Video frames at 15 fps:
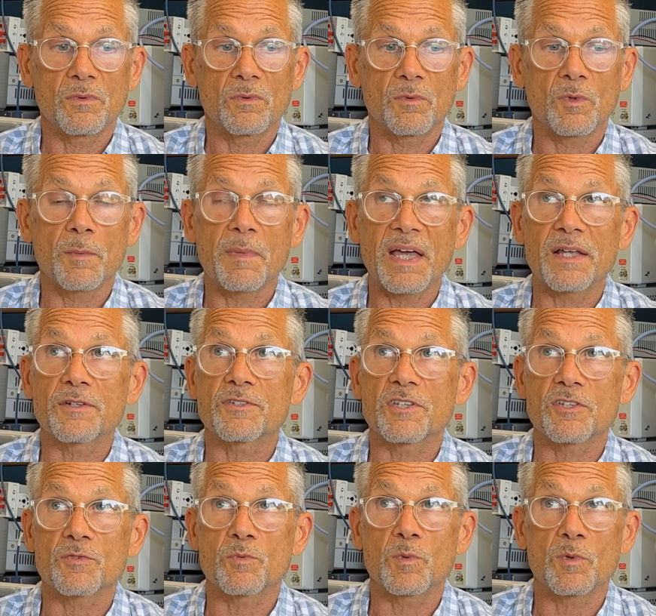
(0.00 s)
what matters
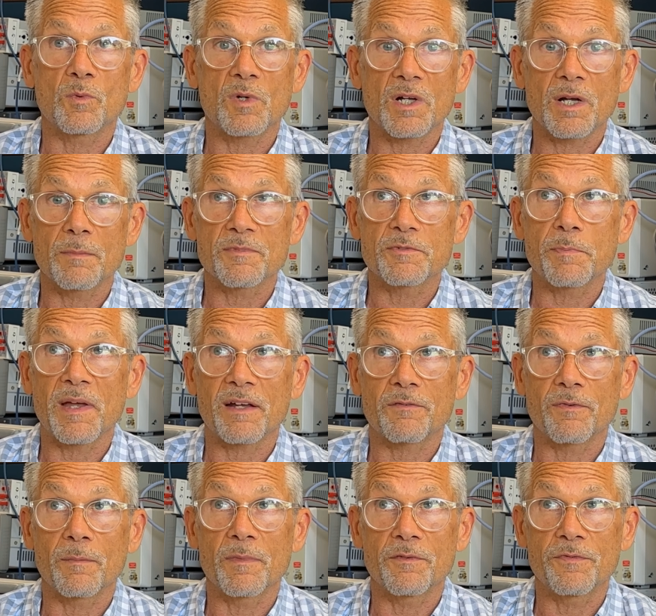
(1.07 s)
is what comes back
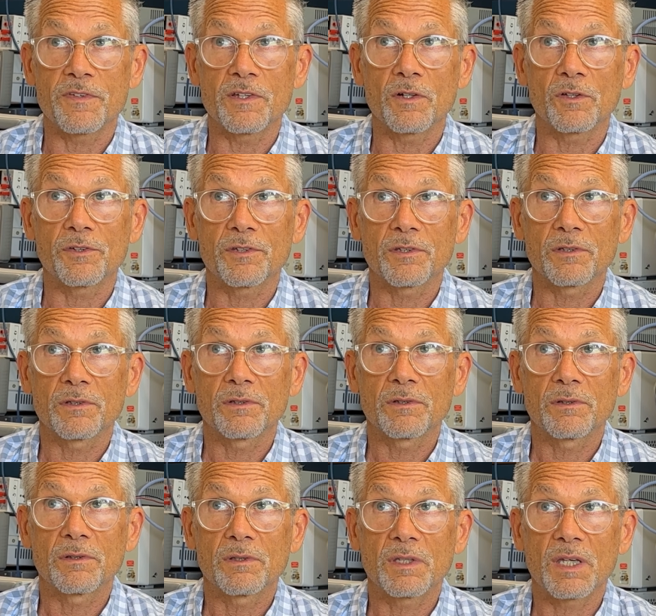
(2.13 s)
from the field.
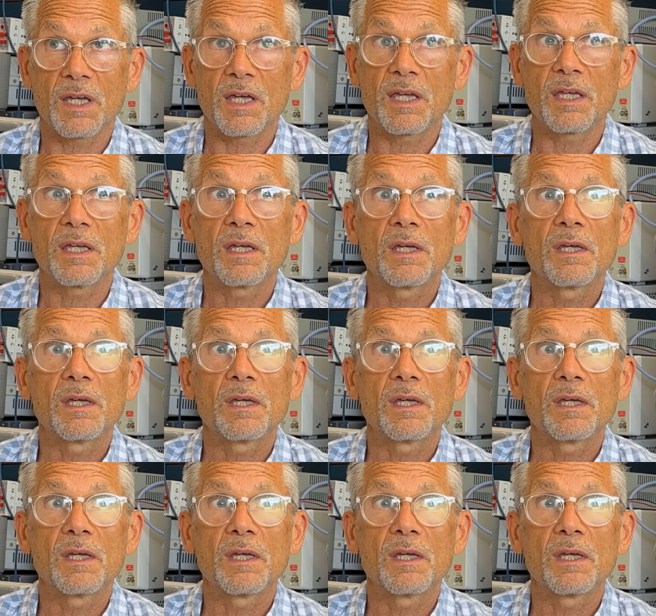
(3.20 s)
Okay,